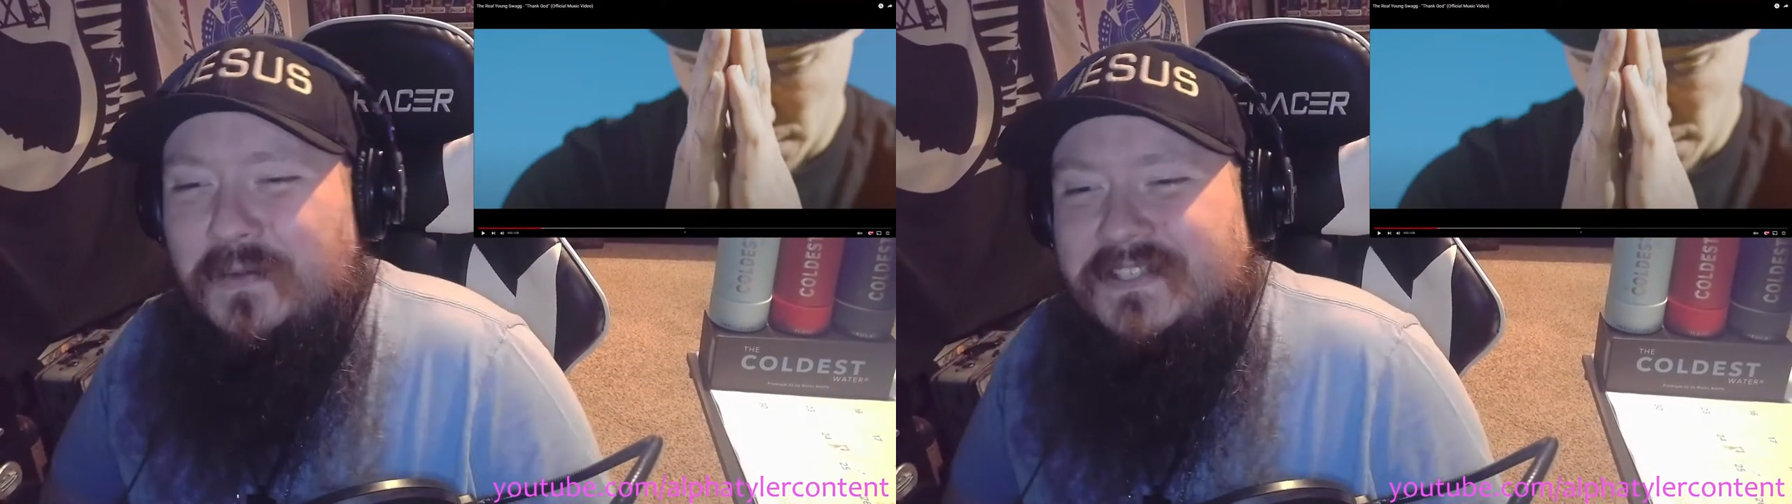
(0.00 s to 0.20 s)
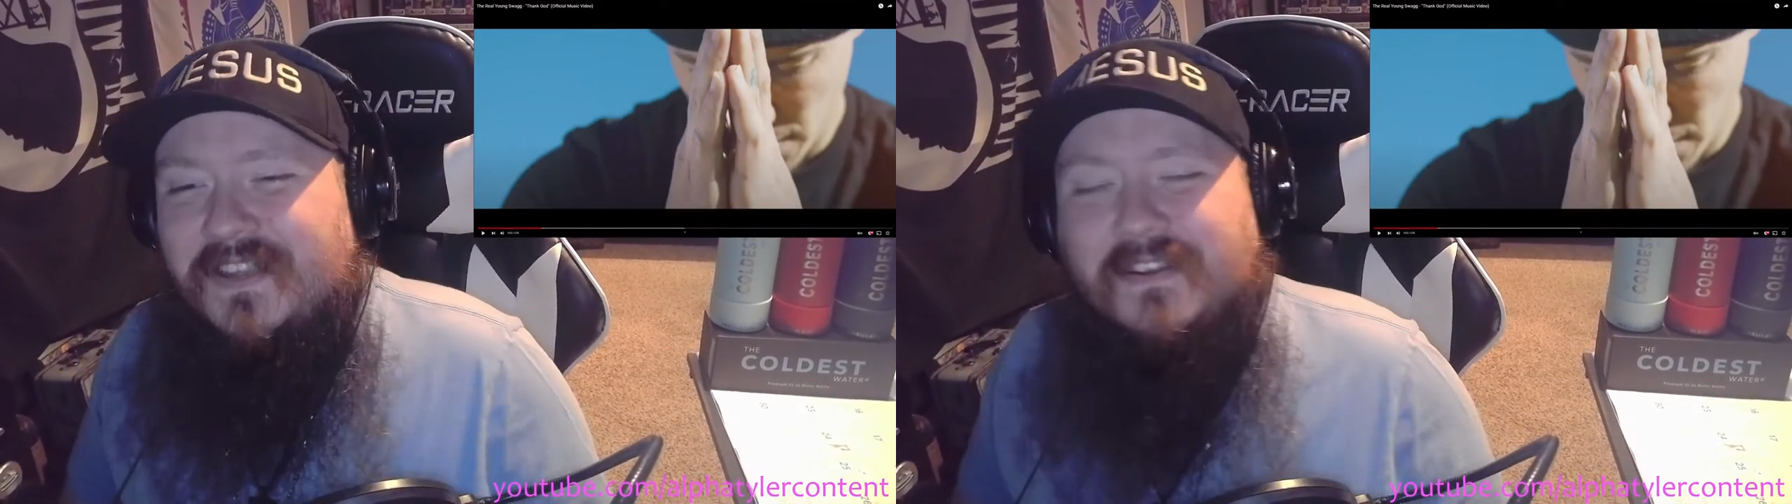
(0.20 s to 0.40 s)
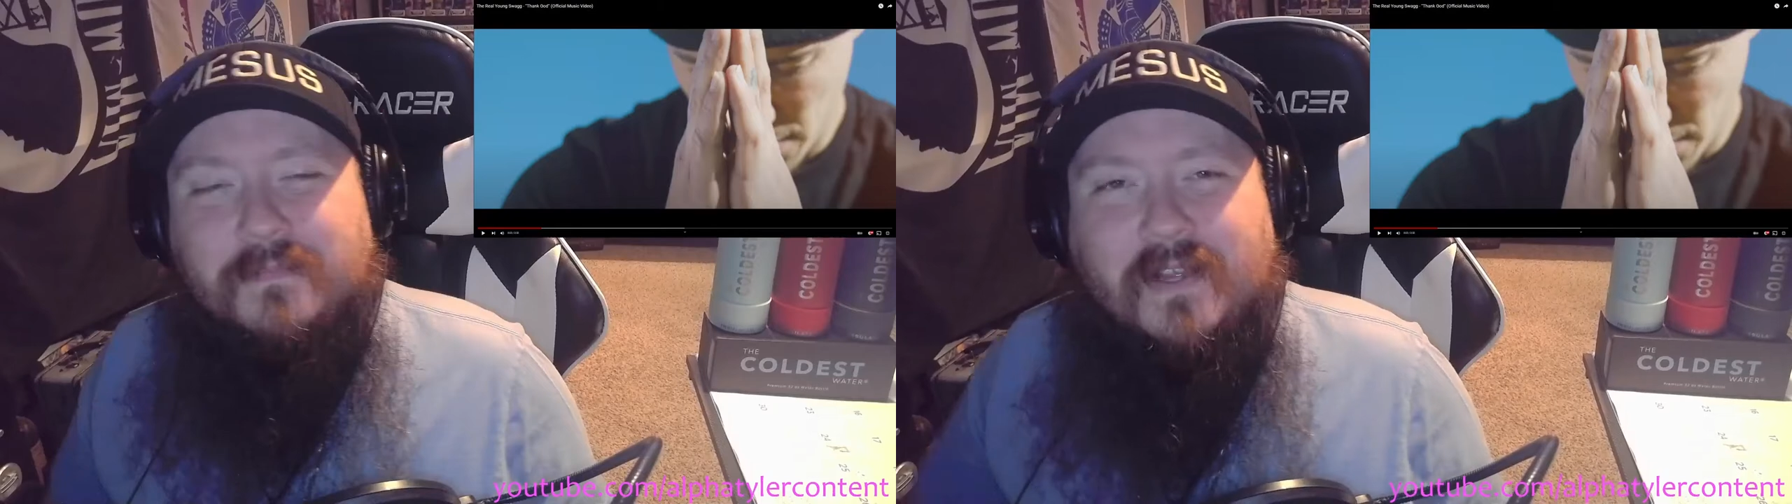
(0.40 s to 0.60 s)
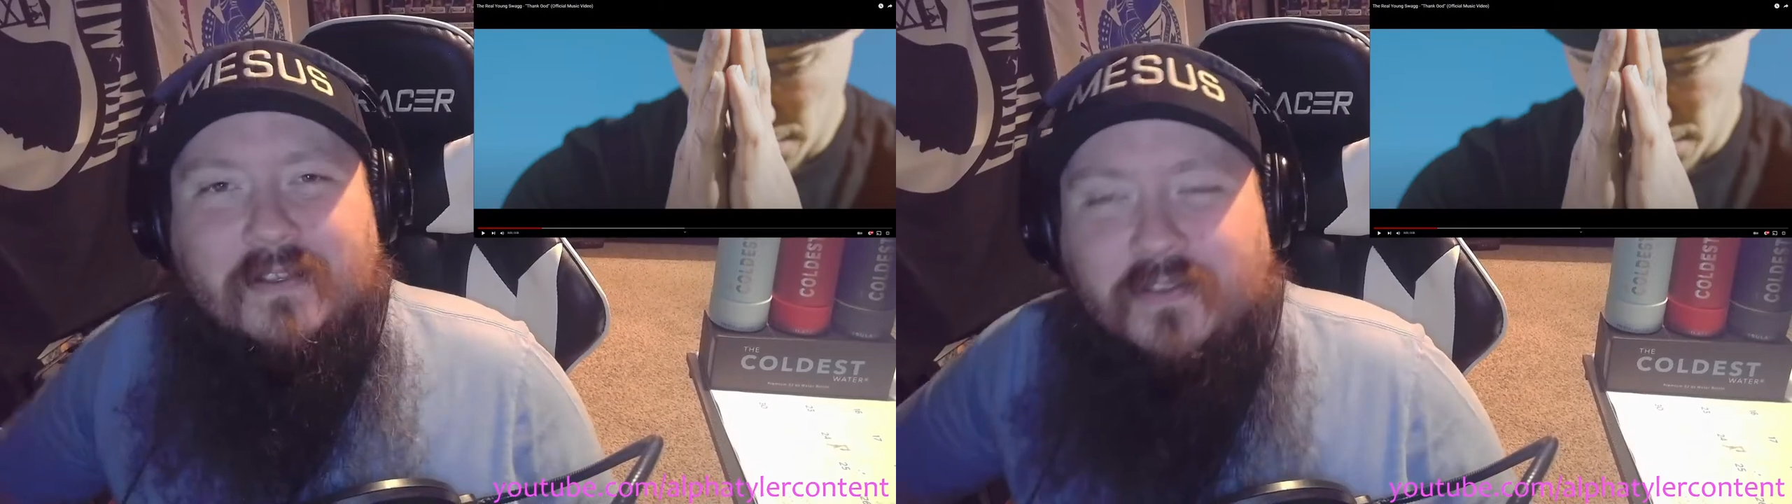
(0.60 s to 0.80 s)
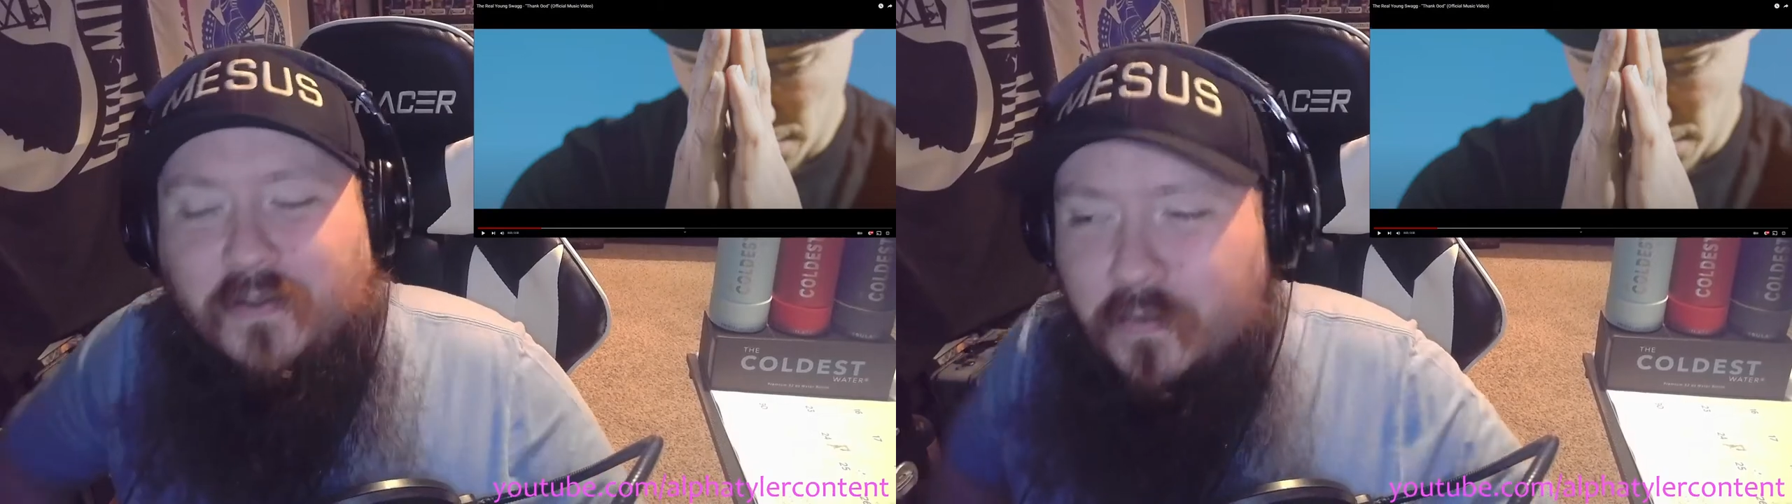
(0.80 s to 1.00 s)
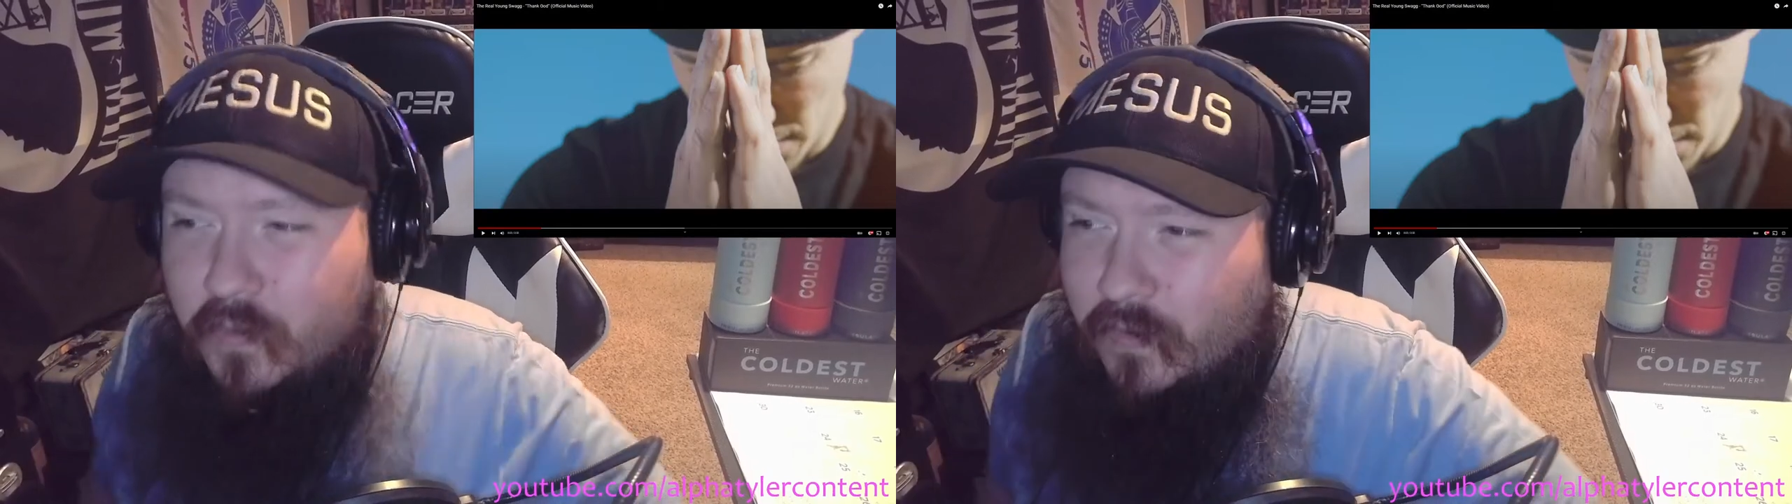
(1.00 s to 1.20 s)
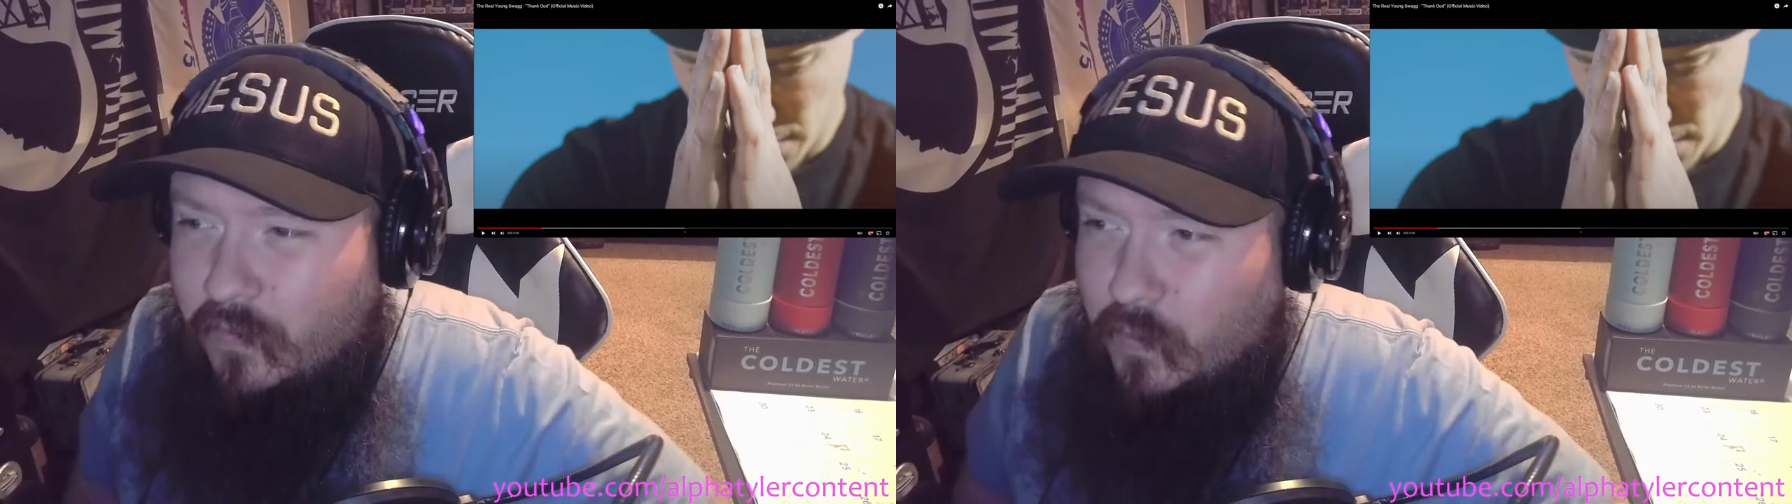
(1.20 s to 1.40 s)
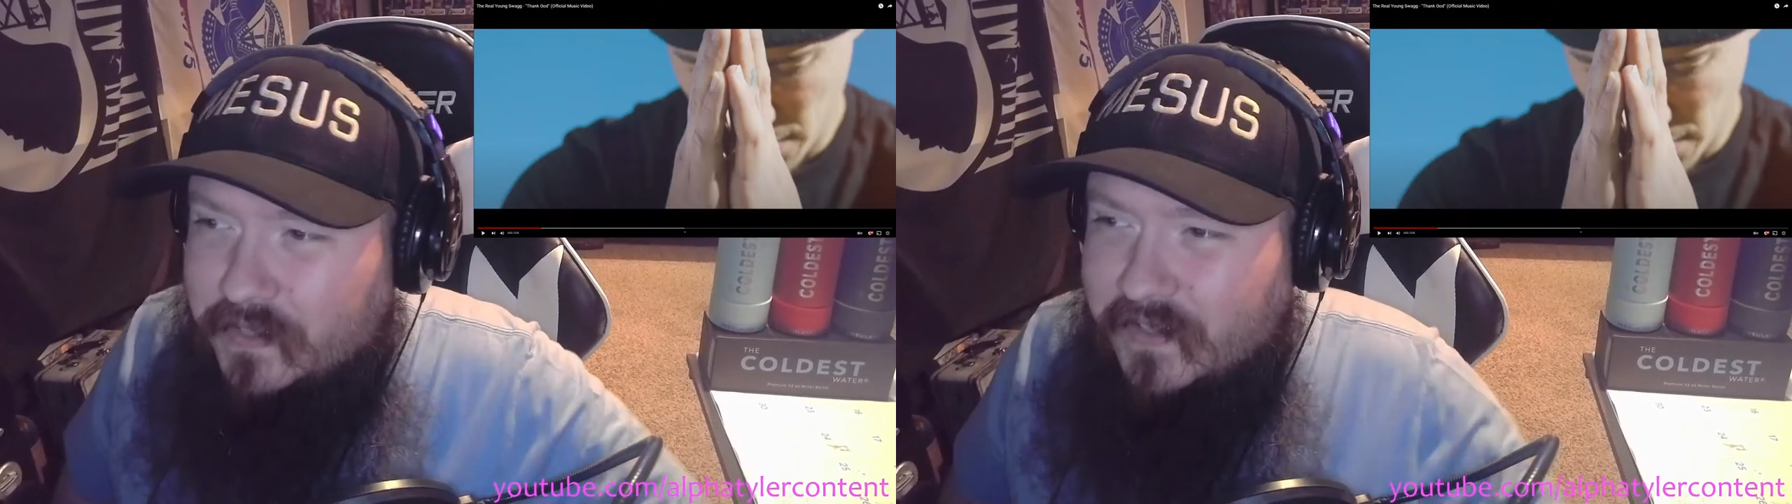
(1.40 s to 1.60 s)
We talking about, though,
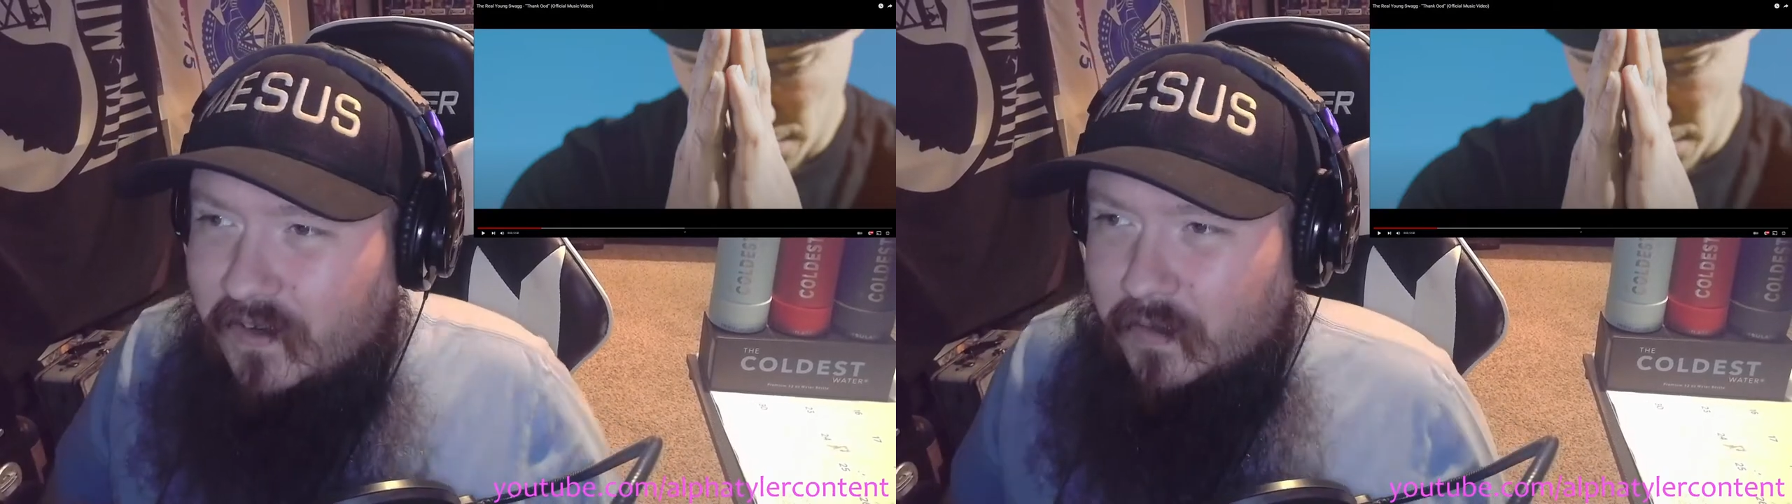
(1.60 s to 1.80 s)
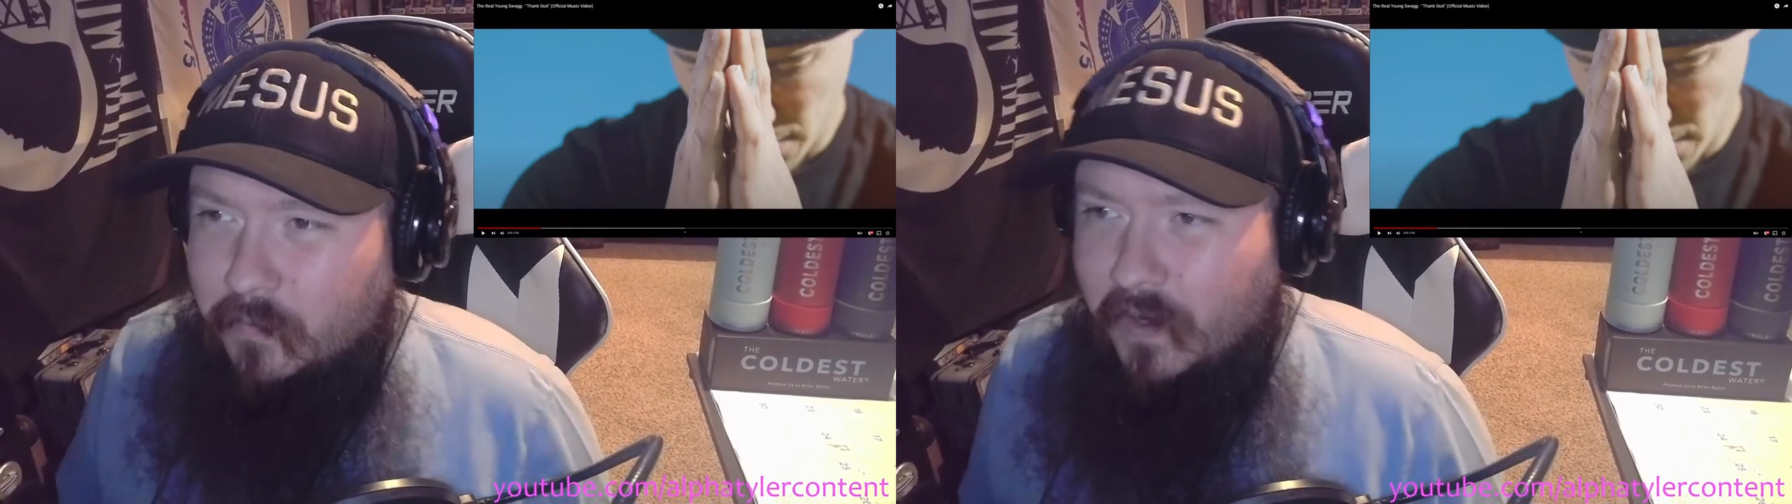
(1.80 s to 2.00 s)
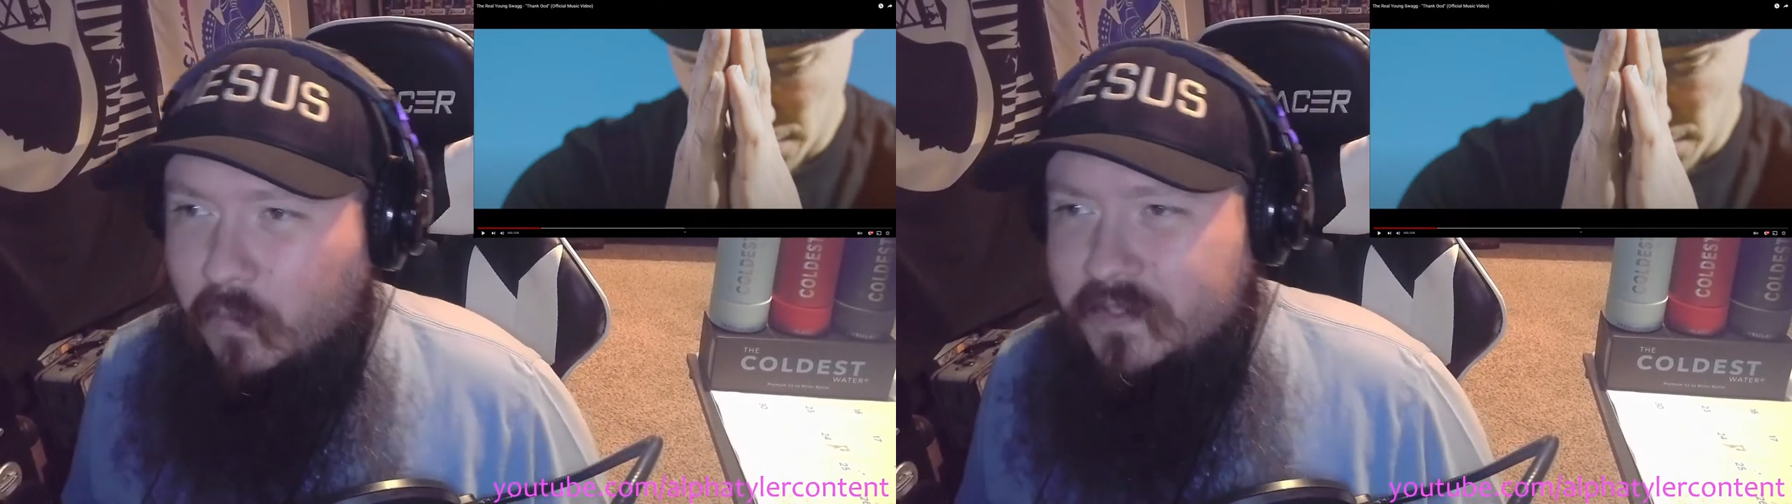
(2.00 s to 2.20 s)
whoever we talking about, we